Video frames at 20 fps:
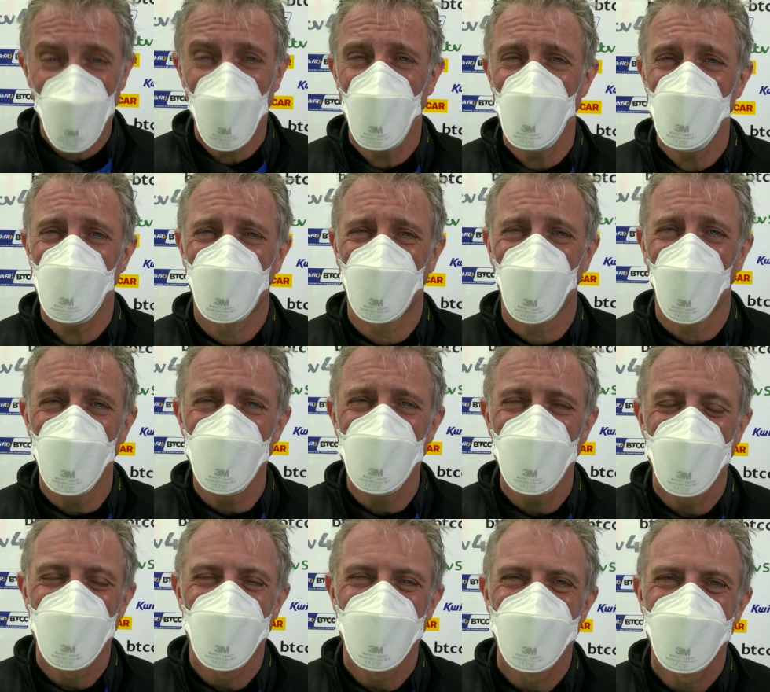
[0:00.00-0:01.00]
hope so.
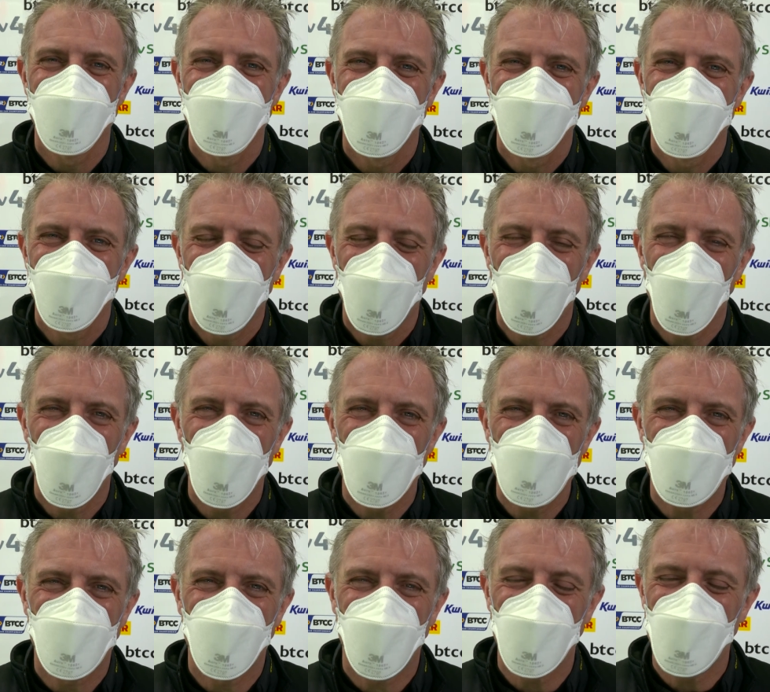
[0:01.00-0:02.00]

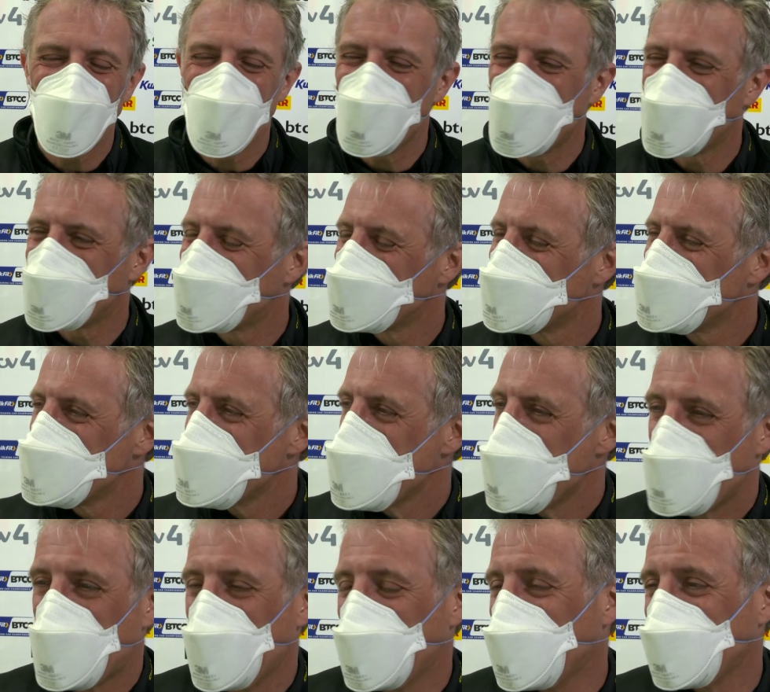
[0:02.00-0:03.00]
Yeah.
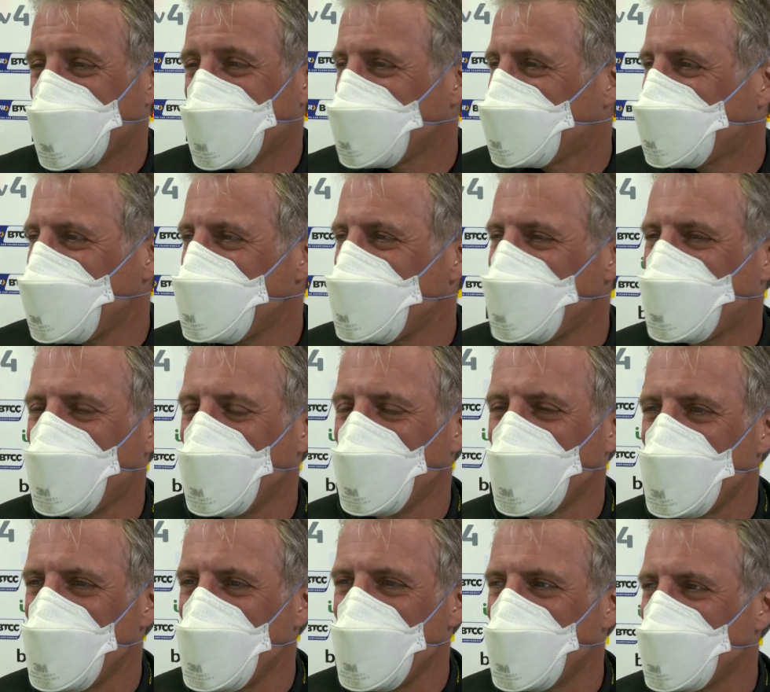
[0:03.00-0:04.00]
But like I've said before,
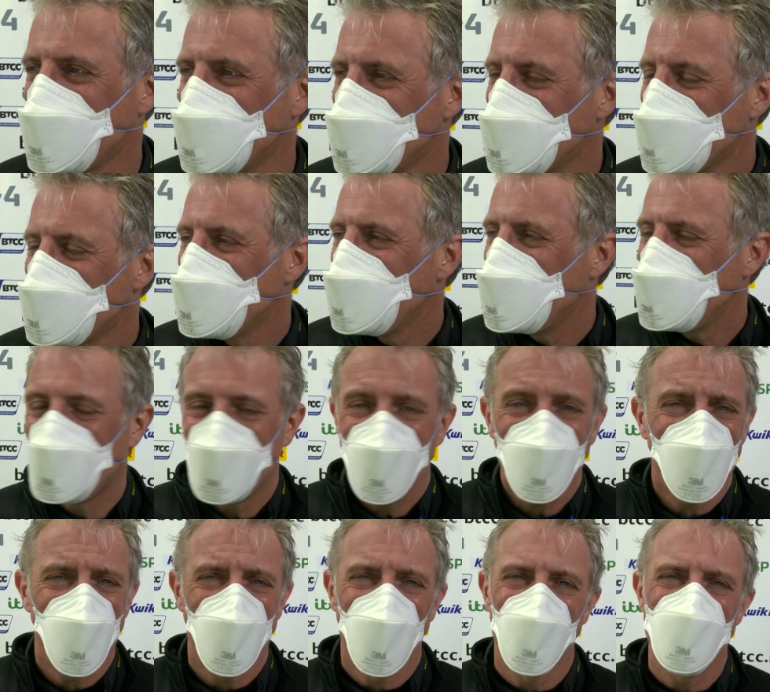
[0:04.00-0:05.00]
it's just a
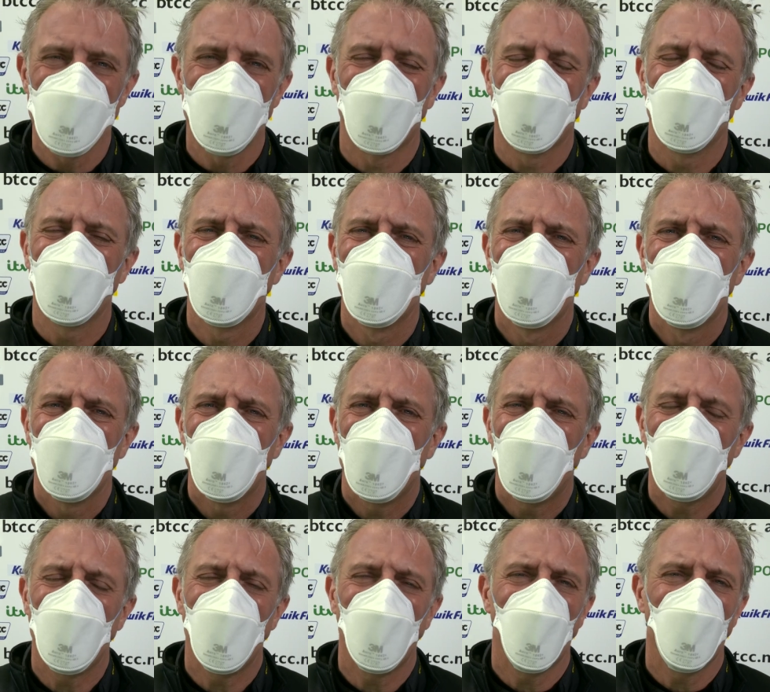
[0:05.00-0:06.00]
number. And
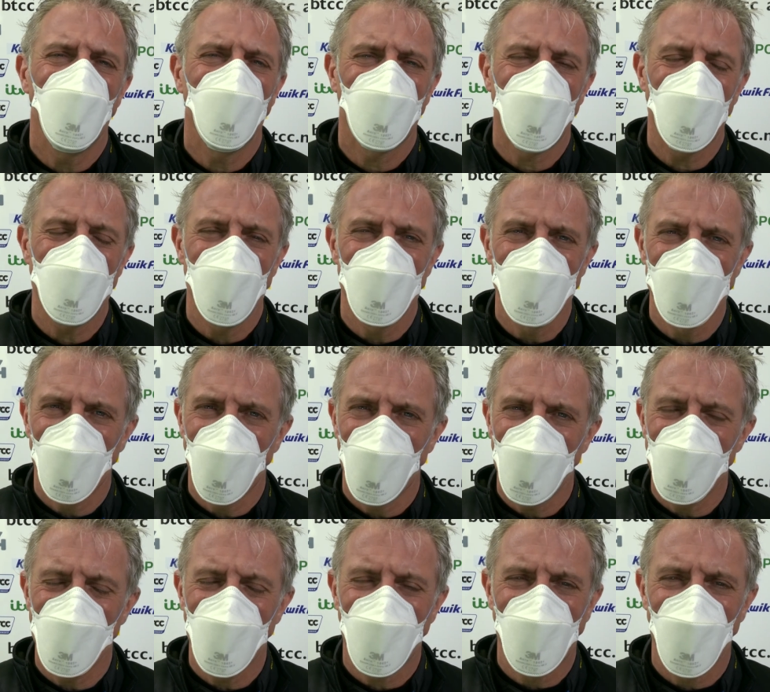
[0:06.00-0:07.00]
that number only
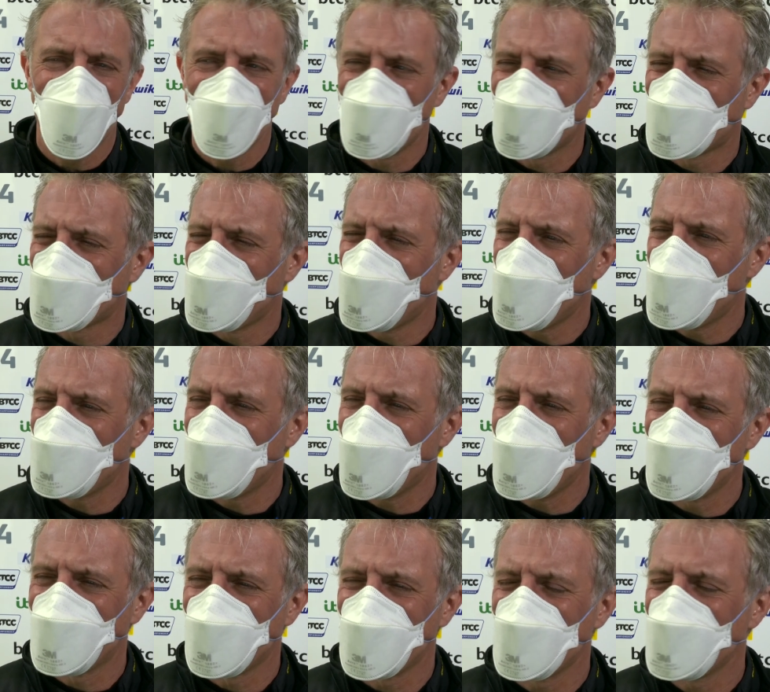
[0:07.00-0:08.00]
becomes
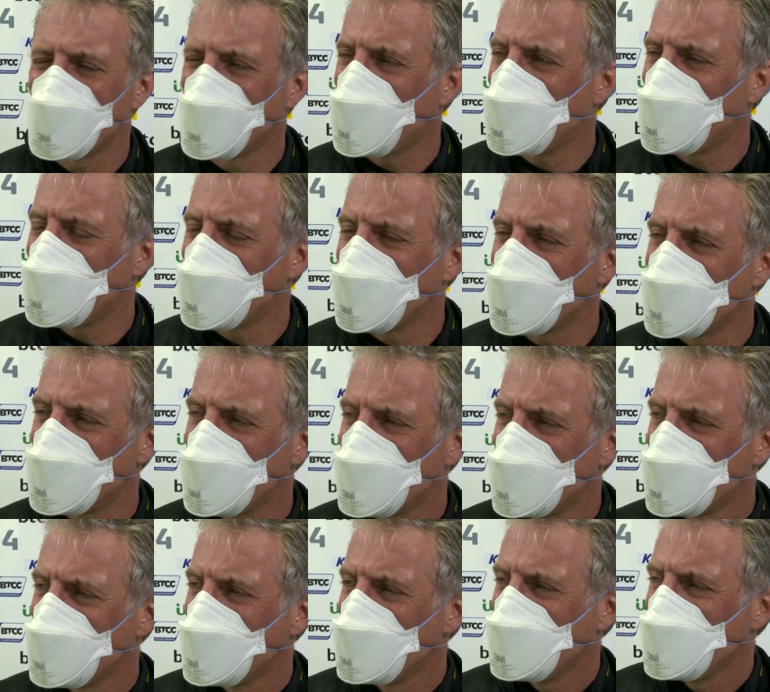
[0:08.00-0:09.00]
relevant when I
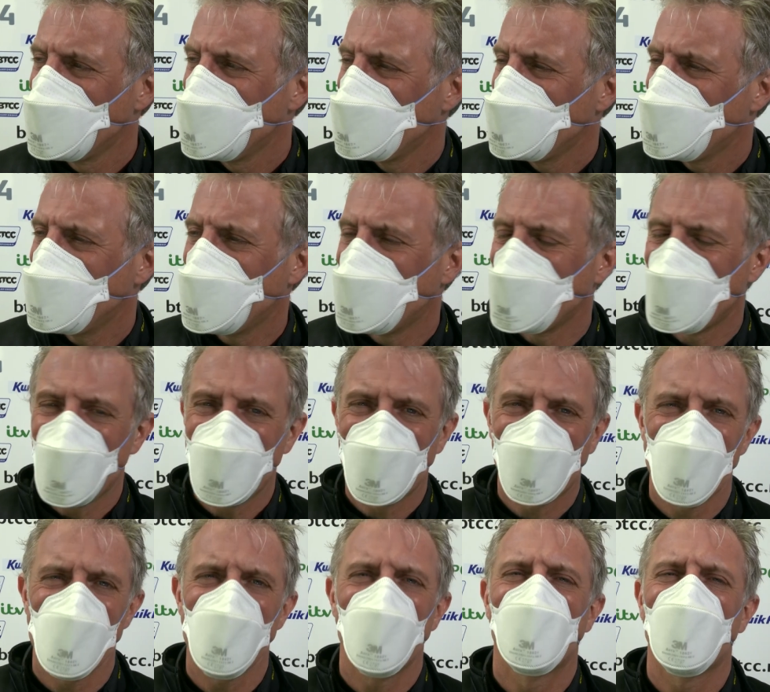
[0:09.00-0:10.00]
eventually
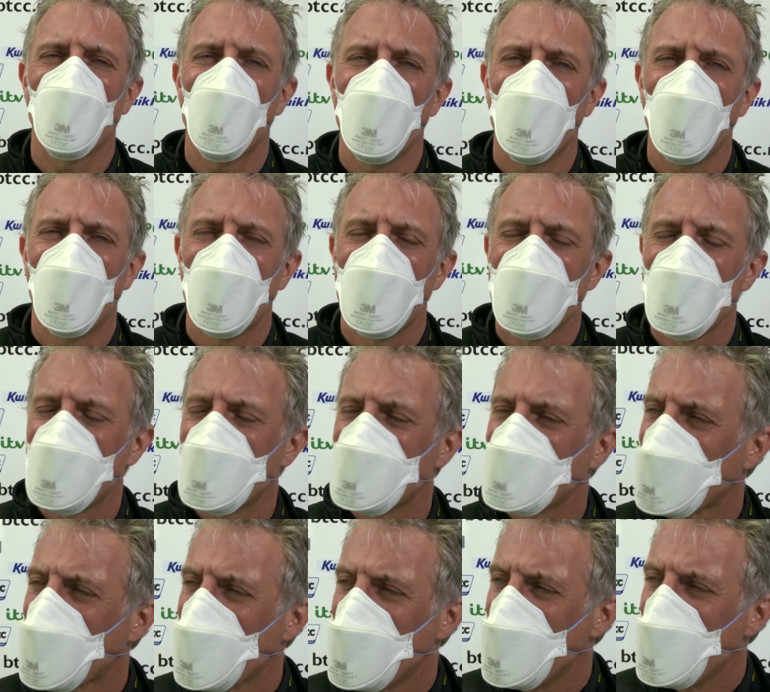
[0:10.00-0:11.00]
retire.
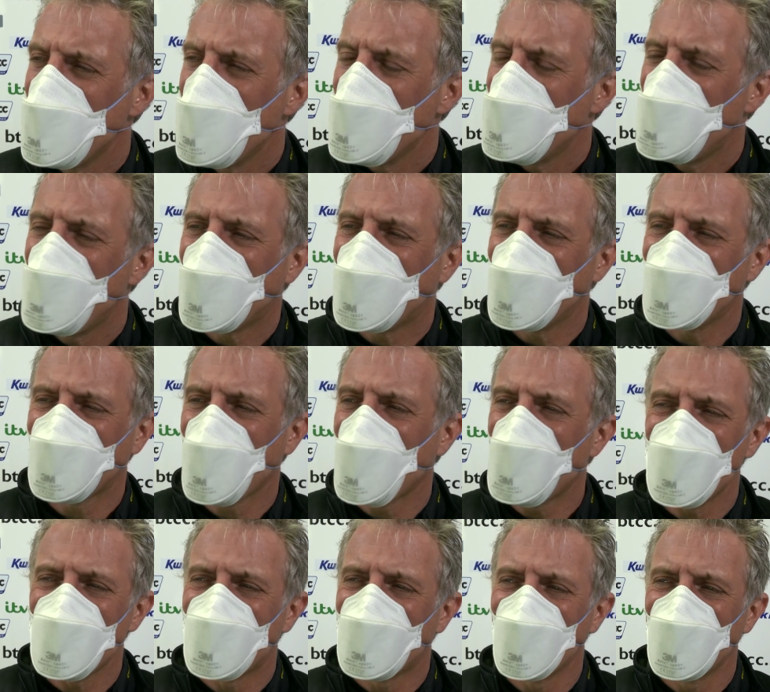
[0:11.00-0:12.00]
Because up
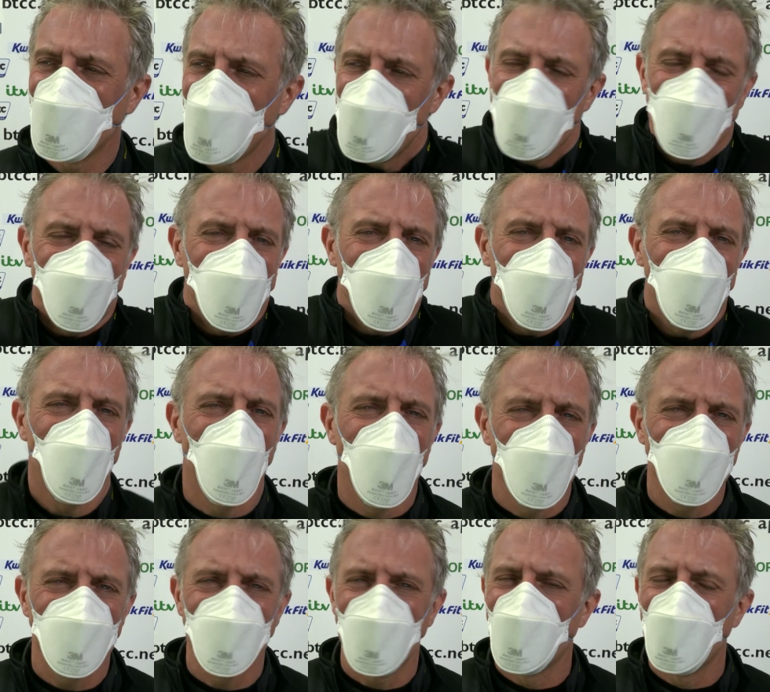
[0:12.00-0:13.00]
until then, if I get
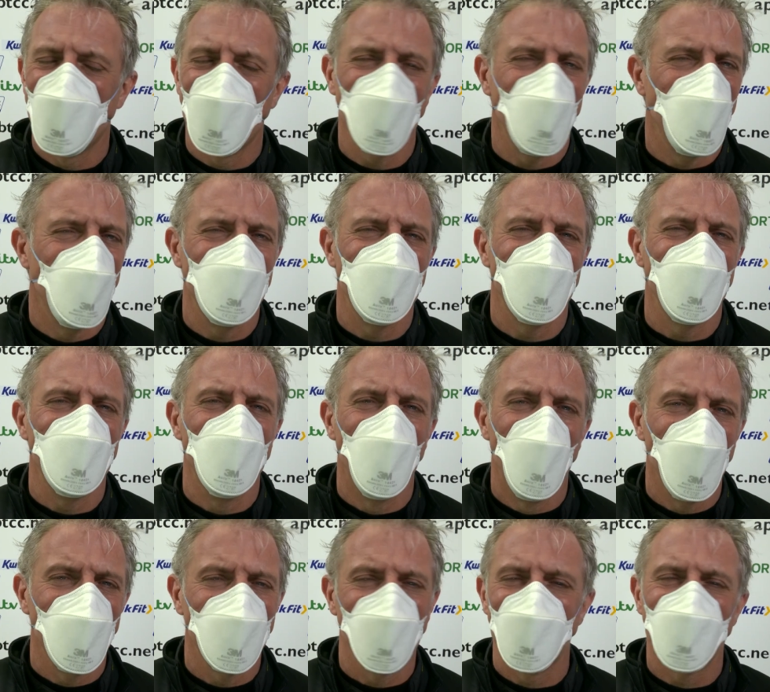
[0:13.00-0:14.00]
100, I want
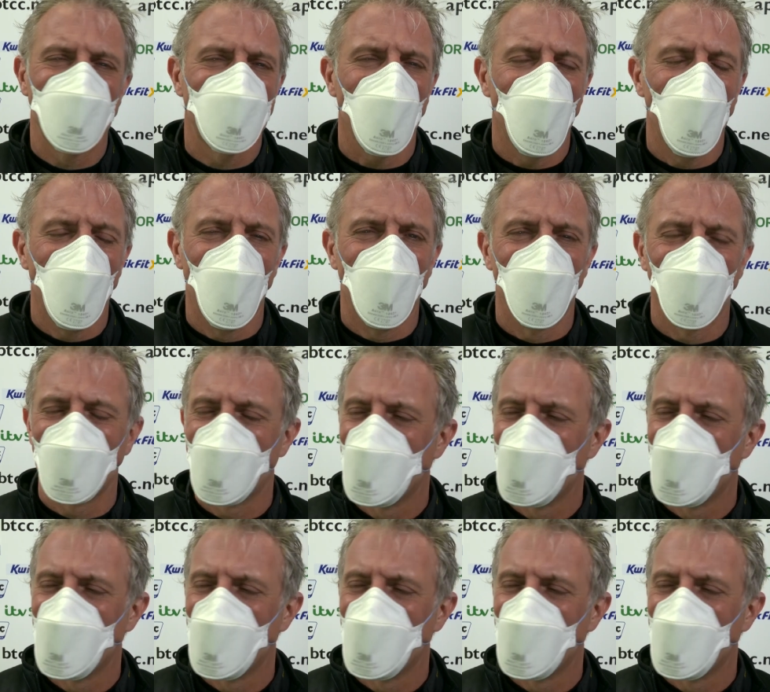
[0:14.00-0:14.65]
101 and so on.